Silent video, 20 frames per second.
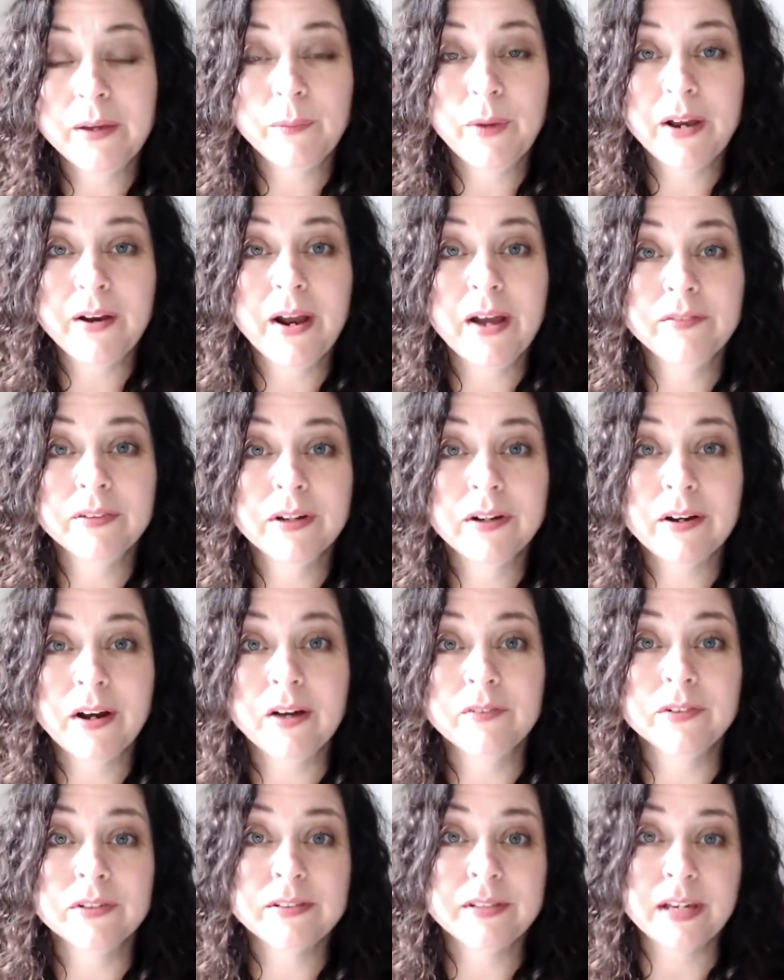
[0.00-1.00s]
why you're having a
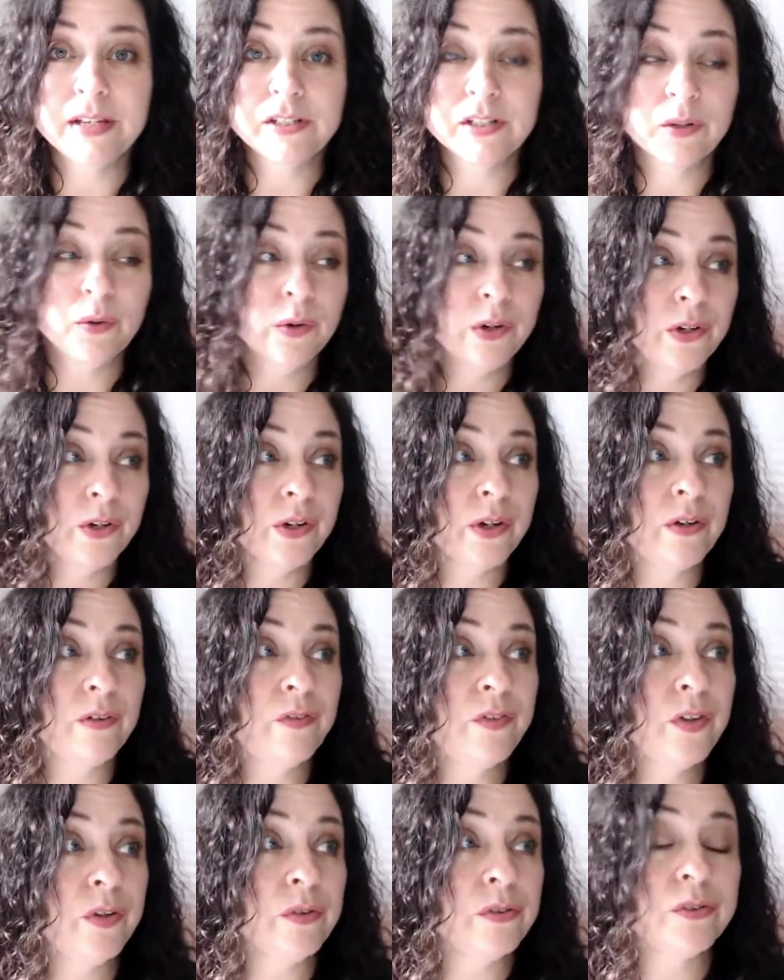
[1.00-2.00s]
conversation, or you're
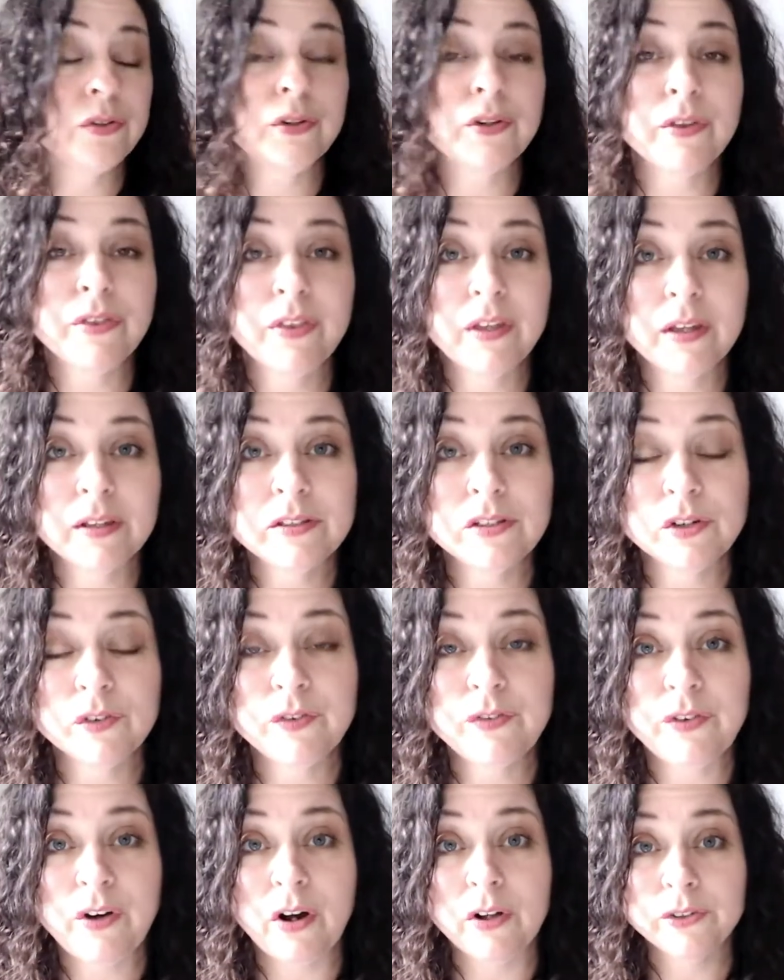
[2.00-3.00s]
confused, or you think it's your
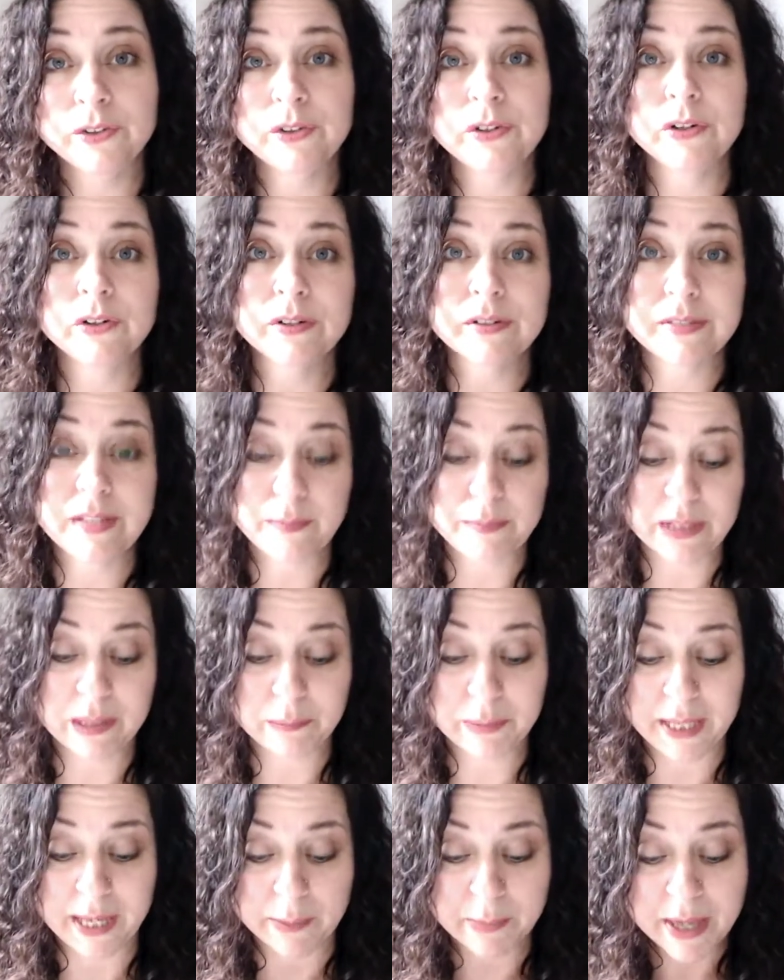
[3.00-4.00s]
fault, or you're accepting
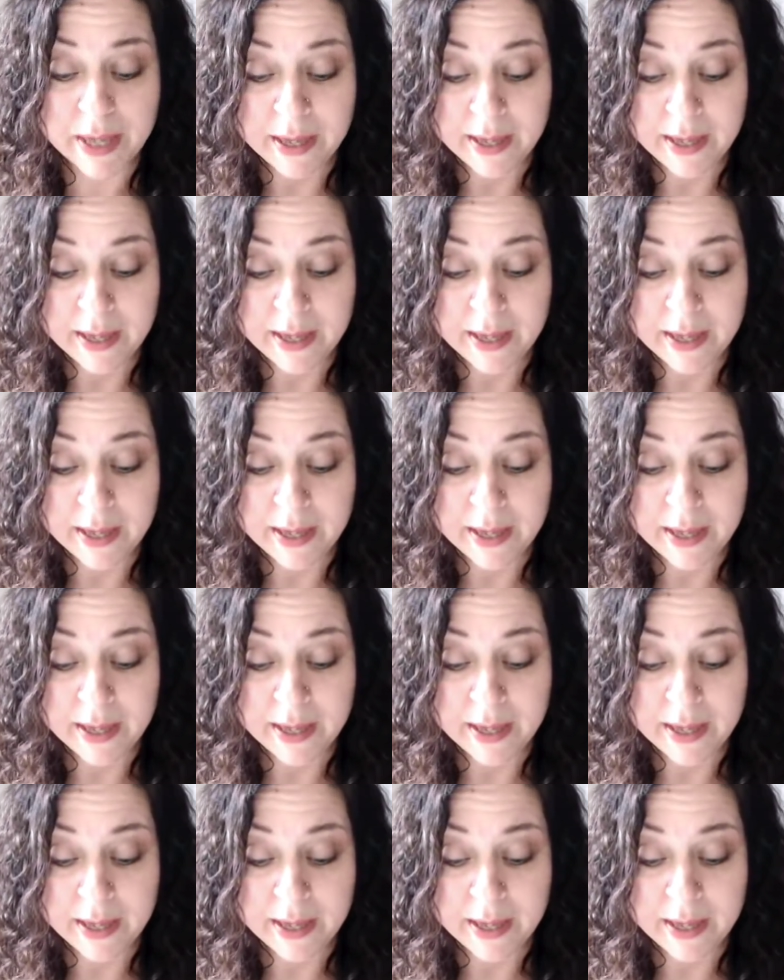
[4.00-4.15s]
blame.